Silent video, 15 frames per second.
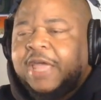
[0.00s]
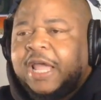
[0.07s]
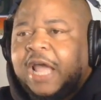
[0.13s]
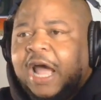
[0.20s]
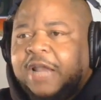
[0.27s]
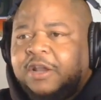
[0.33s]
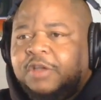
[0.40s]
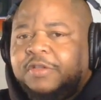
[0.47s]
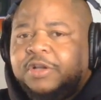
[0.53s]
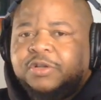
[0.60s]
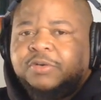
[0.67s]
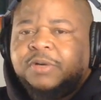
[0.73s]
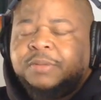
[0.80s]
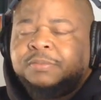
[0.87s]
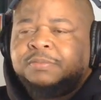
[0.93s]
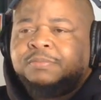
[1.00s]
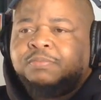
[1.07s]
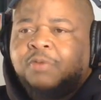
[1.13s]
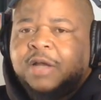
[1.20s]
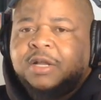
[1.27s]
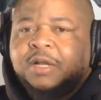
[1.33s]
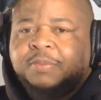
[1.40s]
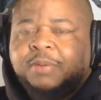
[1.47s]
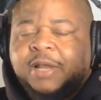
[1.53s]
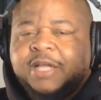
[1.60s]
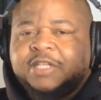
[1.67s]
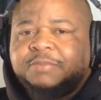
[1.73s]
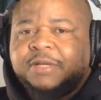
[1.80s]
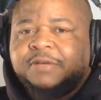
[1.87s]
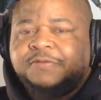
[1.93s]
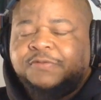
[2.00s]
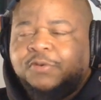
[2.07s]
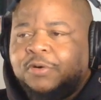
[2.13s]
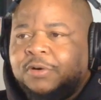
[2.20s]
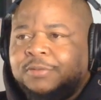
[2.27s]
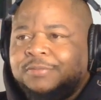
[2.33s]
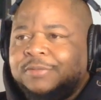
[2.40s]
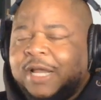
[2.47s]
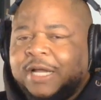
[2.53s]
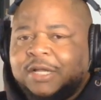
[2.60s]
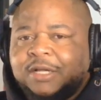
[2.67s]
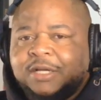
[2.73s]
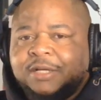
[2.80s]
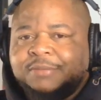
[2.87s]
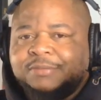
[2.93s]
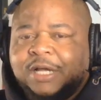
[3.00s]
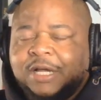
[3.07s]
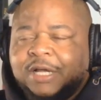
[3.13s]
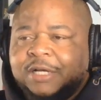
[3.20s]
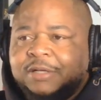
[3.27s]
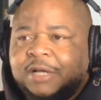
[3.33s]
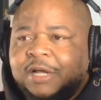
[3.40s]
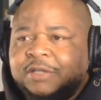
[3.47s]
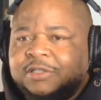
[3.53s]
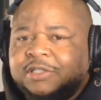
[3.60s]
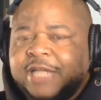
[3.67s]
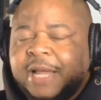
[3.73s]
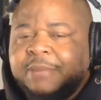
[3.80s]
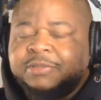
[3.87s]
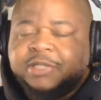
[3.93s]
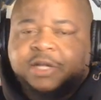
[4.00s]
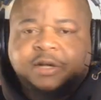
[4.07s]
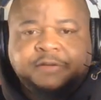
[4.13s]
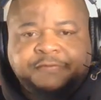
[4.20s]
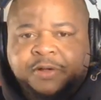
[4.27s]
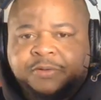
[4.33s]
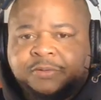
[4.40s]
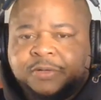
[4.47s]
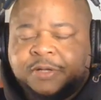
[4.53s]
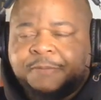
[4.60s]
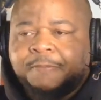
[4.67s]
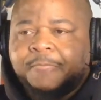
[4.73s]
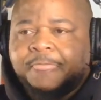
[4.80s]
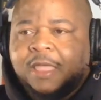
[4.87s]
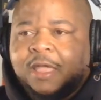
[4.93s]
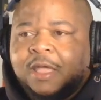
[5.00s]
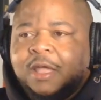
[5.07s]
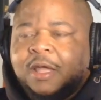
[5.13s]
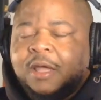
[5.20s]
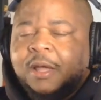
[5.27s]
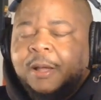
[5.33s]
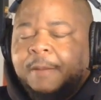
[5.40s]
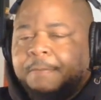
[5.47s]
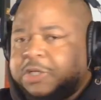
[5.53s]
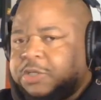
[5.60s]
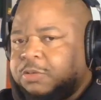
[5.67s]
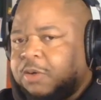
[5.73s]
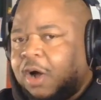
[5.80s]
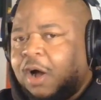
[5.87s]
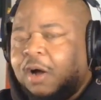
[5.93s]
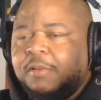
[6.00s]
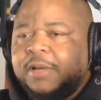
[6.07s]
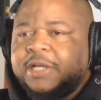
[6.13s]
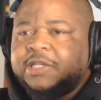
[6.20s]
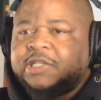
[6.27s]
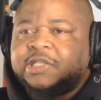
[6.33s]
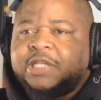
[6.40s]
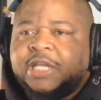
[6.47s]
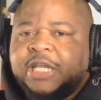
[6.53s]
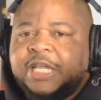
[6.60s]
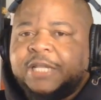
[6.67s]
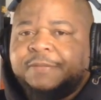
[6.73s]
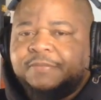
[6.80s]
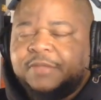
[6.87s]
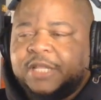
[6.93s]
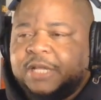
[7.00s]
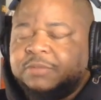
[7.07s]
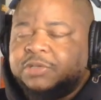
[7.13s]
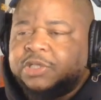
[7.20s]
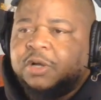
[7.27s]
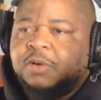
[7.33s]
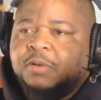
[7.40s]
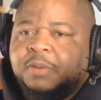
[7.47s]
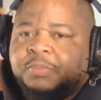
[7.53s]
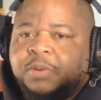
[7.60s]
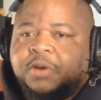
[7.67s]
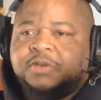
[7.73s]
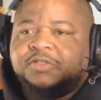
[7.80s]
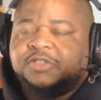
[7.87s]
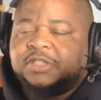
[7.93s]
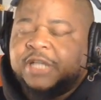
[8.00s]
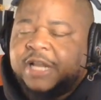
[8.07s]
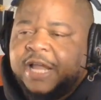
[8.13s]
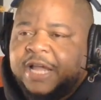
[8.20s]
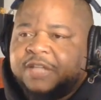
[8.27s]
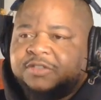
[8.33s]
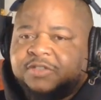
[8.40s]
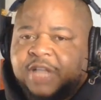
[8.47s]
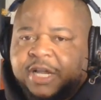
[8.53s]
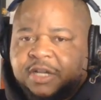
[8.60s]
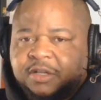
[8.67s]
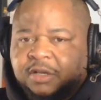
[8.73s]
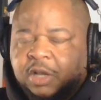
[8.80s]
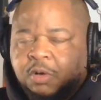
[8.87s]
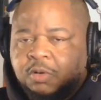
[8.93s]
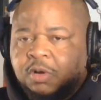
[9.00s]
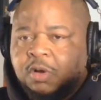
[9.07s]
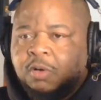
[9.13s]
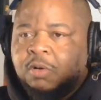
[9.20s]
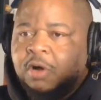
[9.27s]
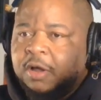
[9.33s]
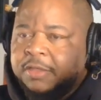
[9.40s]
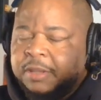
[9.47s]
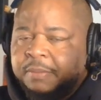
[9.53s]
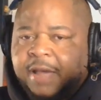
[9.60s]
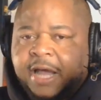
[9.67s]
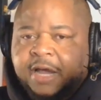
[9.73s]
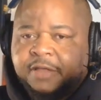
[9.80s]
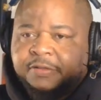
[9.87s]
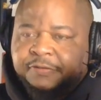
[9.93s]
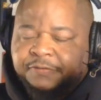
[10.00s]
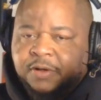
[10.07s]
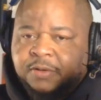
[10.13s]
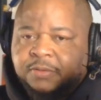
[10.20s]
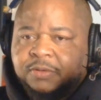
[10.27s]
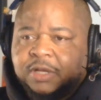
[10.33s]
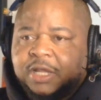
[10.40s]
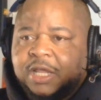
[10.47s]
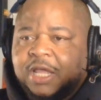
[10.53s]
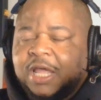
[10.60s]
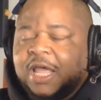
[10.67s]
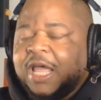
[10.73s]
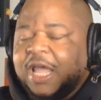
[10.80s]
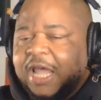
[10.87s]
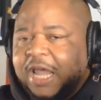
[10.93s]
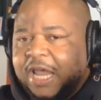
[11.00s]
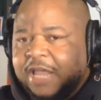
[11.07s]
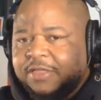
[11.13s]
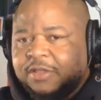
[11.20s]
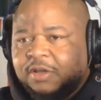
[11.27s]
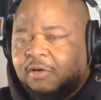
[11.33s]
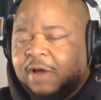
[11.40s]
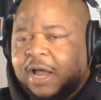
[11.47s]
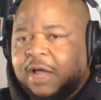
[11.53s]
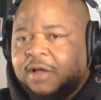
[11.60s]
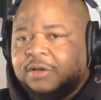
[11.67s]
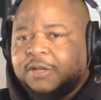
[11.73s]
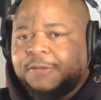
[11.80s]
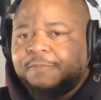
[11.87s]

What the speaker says: I know they're doing product placement for like a Samsung phone, but you always see them show a person that has like a logo on the back of the phone in the crowd.